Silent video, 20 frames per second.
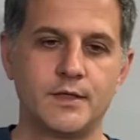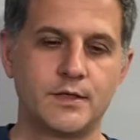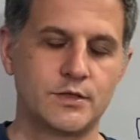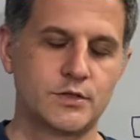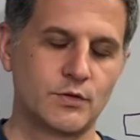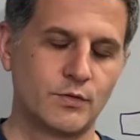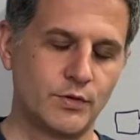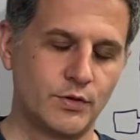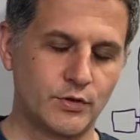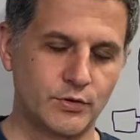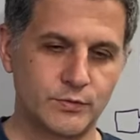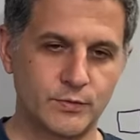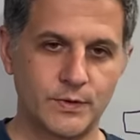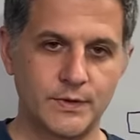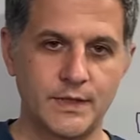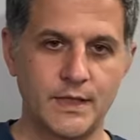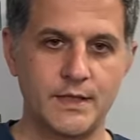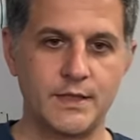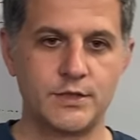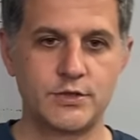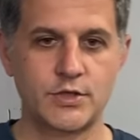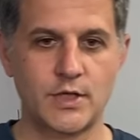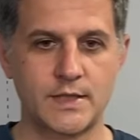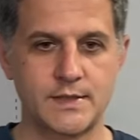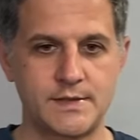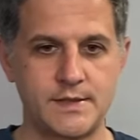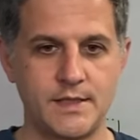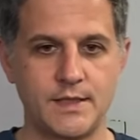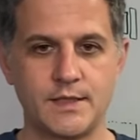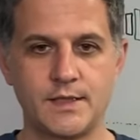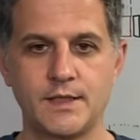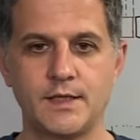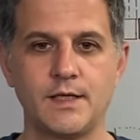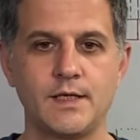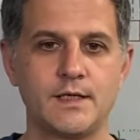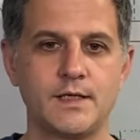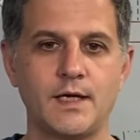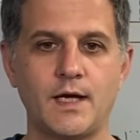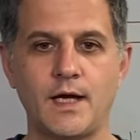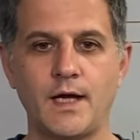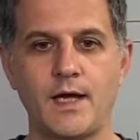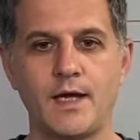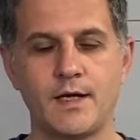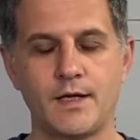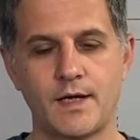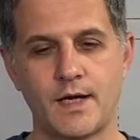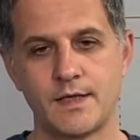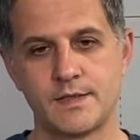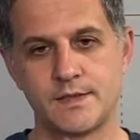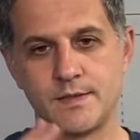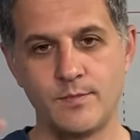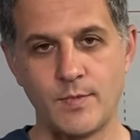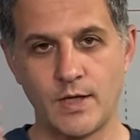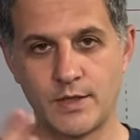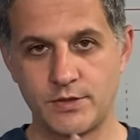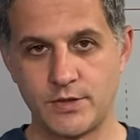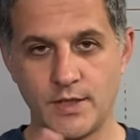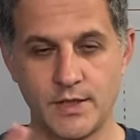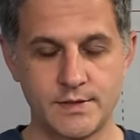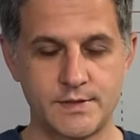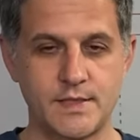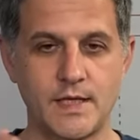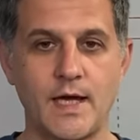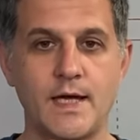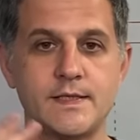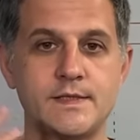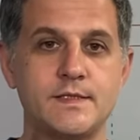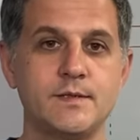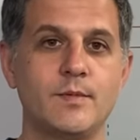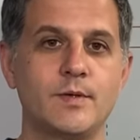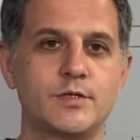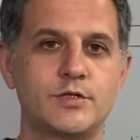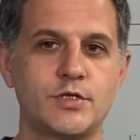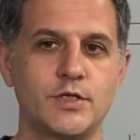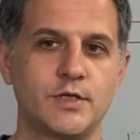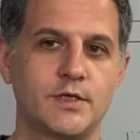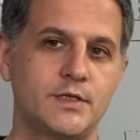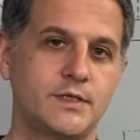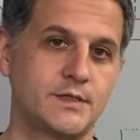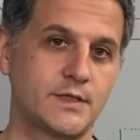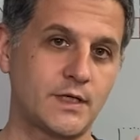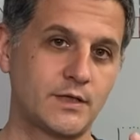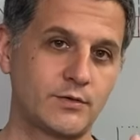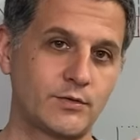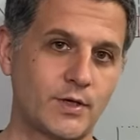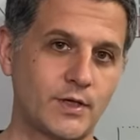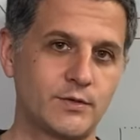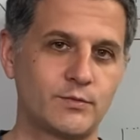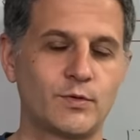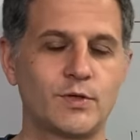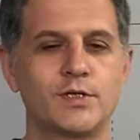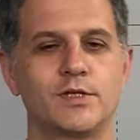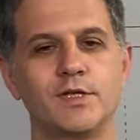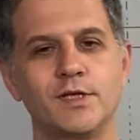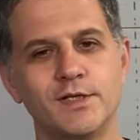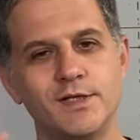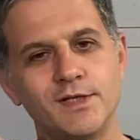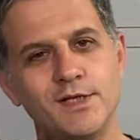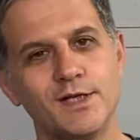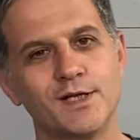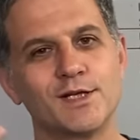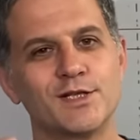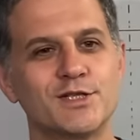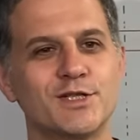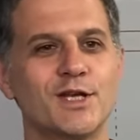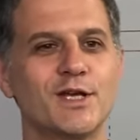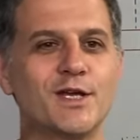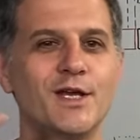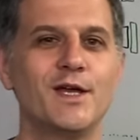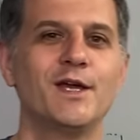So we don't want any drastic asymmetry, is that the right word in English,